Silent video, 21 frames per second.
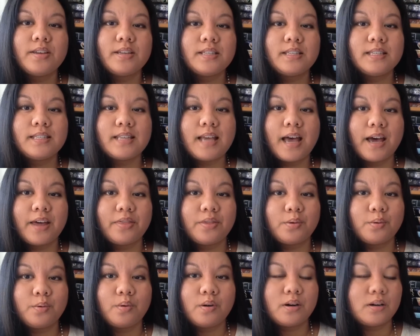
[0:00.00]
This is
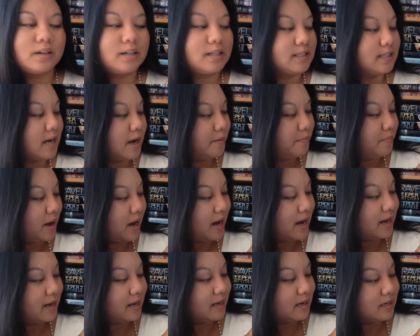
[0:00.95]
Etherworld
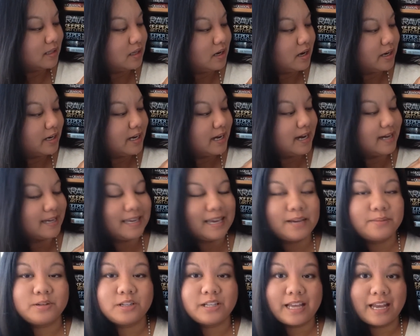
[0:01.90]
by Claudia
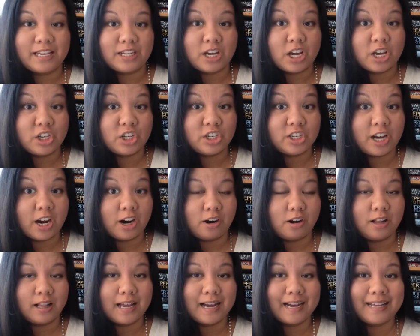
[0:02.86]
Gabel and
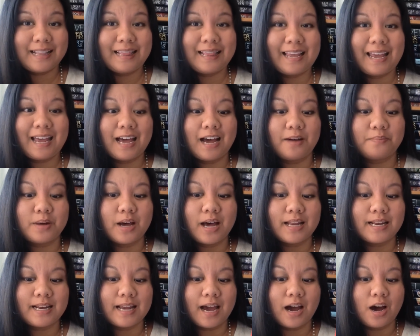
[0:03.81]
Cheryl Klam.
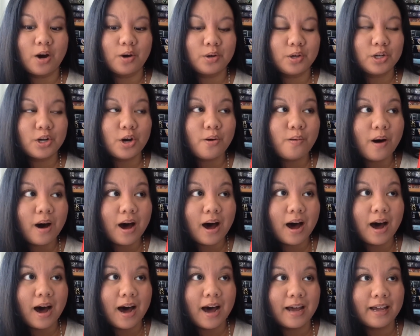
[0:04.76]
Now, you know,
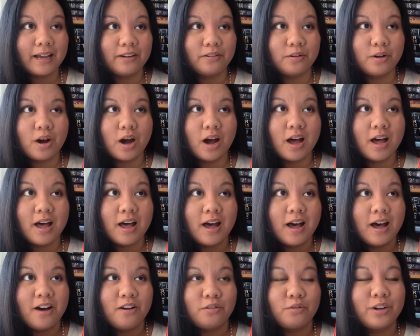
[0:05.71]
I
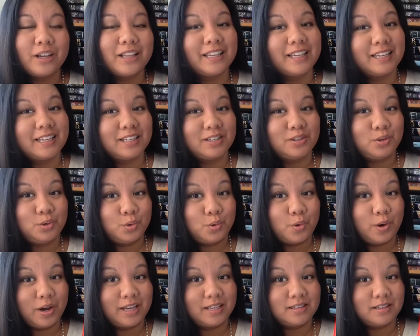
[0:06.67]
really
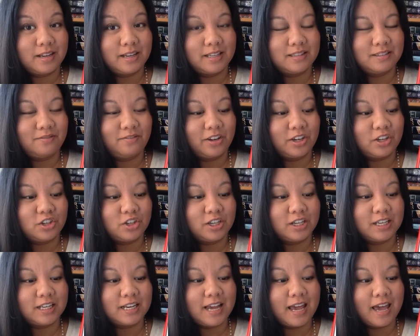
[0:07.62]
enjoy science
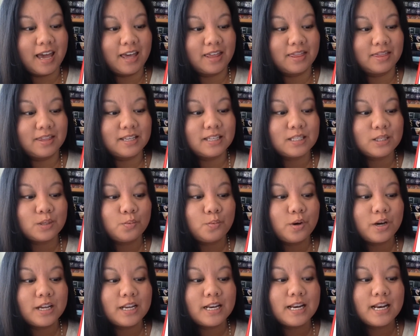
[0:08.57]
fiction and this
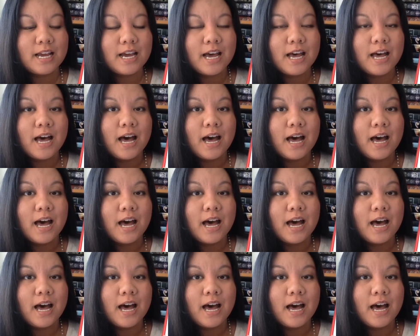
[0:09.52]
one,